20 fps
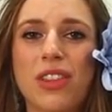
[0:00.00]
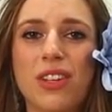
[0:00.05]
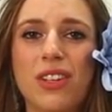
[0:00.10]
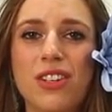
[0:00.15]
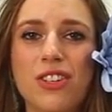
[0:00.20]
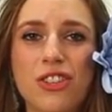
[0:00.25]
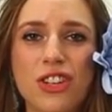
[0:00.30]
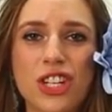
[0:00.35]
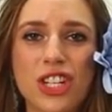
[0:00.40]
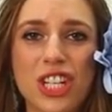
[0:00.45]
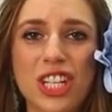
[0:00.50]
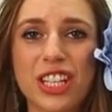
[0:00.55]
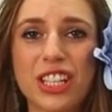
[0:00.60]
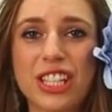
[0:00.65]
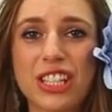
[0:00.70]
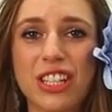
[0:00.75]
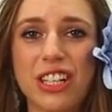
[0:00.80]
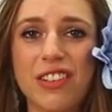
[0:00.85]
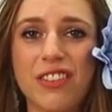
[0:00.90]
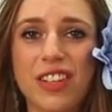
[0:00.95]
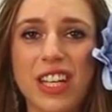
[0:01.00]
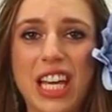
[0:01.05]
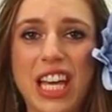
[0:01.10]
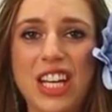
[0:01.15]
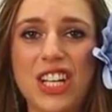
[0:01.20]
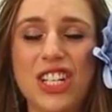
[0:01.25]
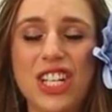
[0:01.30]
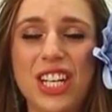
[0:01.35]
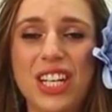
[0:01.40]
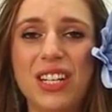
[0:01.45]
a nutrition
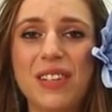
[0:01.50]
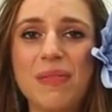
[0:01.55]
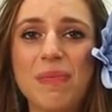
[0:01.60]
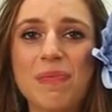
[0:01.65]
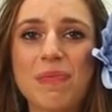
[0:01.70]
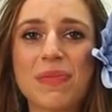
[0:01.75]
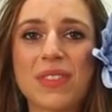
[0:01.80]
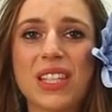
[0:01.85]
certification,